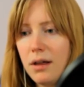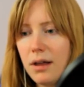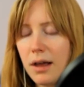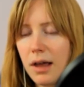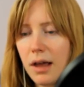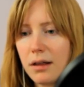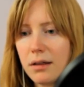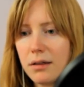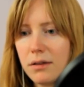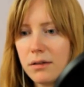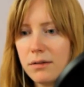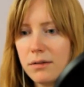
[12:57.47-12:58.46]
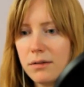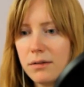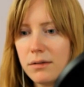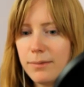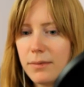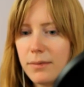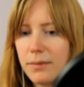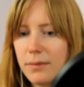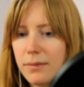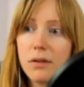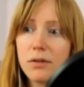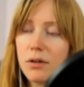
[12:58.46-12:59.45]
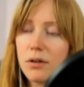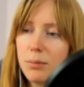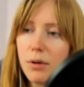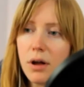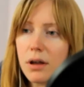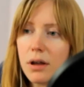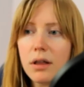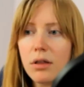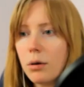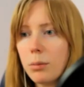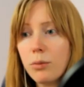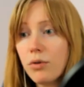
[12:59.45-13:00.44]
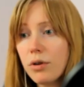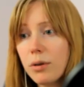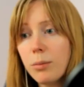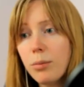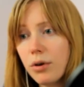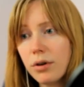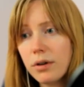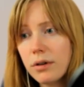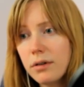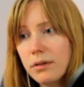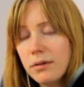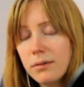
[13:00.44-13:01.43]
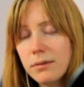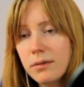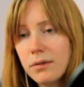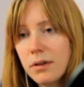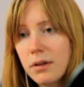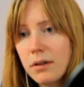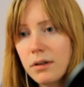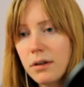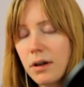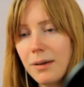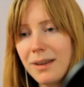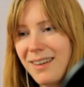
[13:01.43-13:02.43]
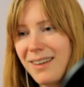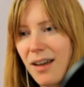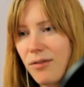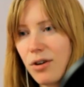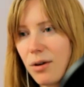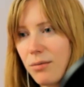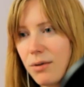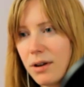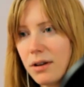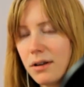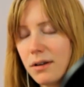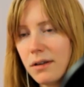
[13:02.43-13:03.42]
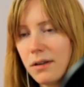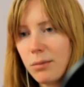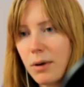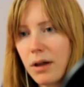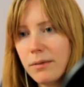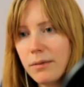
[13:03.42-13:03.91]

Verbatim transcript: And that's why I started blogging long before the book uh, ever got written as well.